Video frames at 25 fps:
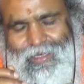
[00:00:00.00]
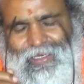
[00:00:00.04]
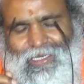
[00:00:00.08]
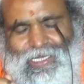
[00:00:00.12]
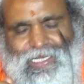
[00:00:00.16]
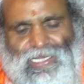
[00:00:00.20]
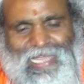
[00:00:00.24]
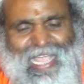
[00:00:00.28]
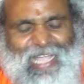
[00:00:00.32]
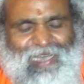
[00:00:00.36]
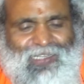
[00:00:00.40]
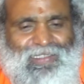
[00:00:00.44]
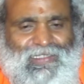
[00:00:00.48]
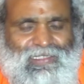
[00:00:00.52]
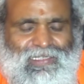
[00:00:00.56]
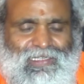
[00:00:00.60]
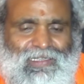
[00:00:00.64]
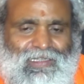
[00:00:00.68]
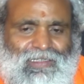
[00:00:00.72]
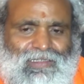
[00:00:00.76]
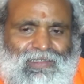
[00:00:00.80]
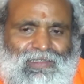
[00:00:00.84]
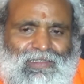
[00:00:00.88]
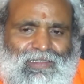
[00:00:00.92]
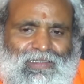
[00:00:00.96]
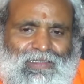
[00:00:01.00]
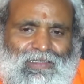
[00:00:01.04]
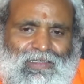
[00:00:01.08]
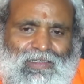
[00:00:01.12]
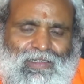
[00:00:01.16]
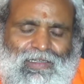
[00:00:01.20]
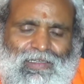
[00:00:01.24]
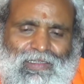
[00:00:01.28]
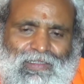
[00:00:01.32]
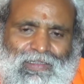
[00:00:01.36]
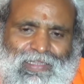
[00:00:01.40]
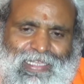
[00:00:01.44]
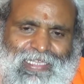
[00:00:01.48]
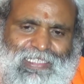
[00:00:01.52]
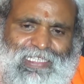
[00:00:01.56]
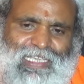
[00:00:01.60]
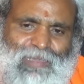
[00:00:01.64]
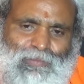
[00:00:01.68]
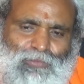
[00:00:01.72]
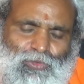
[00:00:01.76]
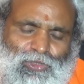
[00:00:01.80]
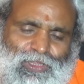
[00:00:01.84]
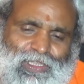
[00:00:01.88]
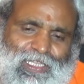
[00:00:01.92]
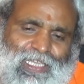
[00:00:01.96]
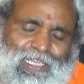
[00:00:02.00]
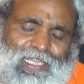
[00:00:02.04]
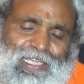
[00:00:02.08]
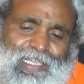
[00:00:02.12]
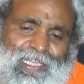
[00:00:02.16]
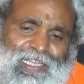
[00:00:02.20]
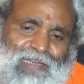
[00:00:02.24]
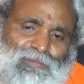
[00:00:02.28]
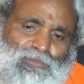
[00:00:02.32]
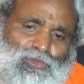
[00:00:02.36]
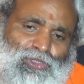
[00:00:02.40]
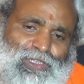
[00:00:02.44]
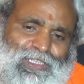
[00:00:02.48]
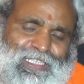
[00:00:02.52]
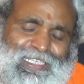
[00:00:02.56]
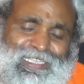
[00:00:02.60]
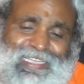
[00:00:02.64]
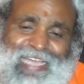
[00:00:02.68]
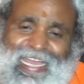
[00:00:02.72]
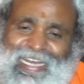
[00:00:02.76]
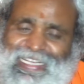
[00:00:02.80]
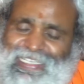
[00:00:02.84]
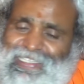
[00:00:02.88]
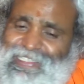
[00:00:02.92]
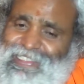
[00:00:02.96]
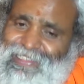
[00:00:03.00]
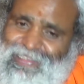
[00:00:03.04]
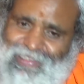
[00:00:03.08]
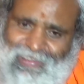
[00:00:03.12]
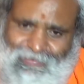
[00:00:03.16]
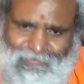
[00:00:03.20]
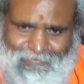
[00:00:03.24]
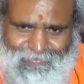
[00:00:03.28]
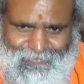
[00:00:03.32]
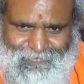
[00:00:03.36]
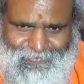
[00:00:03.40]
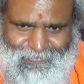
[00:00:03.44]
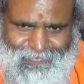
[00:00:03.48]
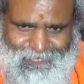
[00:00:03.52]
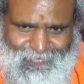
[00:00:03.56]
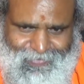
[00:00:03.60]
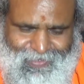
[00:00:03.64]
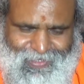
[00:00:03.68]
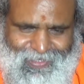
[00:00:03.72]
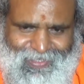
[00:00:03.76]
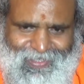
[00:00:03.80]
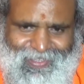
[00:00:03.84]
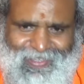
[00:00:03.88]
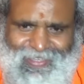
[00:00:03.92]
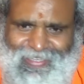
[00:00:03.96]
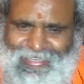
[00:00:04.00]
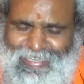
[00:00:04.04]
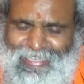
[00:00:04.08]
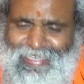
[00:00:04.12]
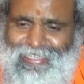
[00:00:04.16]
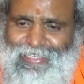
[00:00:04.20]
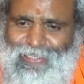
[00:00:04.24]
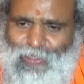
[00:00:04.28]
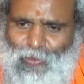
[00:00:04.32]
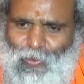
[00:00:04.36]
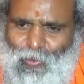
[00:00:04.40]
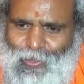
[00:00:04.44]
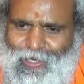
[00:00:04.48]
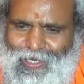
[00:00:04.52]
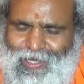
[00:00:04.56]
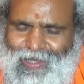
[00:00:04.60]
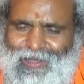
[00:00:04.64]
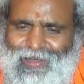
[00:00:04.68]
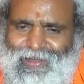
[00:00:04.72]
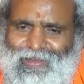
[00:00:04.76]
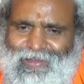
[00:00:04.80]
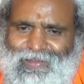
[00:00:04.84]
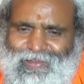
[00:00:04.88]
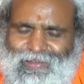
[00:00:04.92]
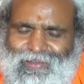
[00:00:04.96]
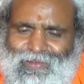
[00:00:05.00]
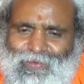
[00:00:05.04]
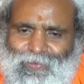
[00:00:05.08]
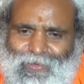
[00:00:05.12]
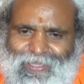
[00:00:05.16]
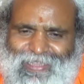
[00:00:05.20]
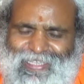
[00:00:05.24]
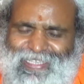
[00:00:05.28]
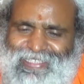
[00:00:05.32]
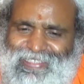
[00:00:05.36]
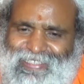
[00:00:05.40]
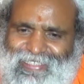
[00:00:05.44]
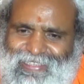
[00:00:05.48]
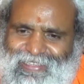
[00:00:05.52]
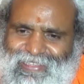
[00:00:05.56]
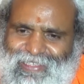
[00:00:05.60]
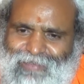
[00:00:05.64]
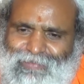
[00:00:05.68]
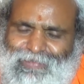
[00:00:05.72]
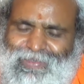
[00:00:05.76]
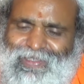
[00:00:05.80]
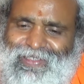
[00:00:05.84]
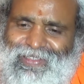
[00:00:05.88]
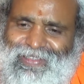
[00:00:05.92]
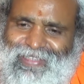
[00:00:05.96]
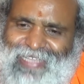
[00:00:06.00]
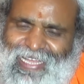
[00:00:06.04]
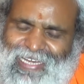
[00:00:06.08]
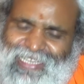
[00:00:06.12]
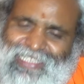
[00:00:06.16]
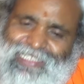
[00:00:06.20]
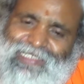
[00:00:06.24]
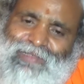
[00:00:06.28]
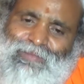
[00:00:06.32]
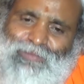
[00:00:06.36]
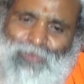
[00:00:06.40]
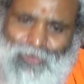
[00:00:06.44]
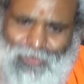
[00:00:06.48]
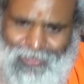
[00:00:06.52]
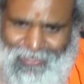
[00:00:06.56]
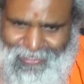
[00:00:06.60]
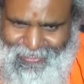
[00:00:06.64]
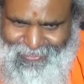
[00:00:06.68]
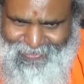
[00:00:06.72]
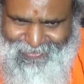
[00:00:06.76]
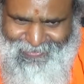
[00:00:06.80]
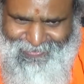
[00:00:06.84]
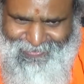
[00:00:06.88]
Sankhya, they say Buddhi, in Buddhi there is Chittam. In Yoga, when they Chittam, there is Buddhi.